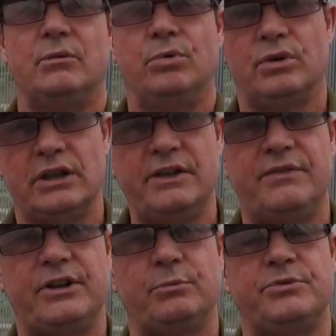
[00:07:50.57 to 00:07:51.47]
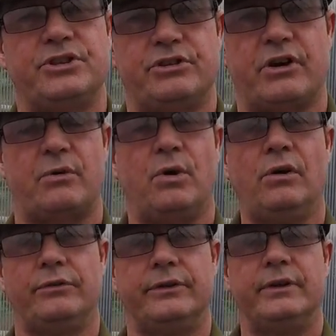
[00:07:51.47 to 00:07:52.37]
but leaving them to grow
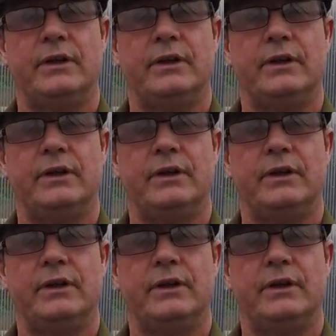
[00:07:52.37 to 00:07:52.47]
on.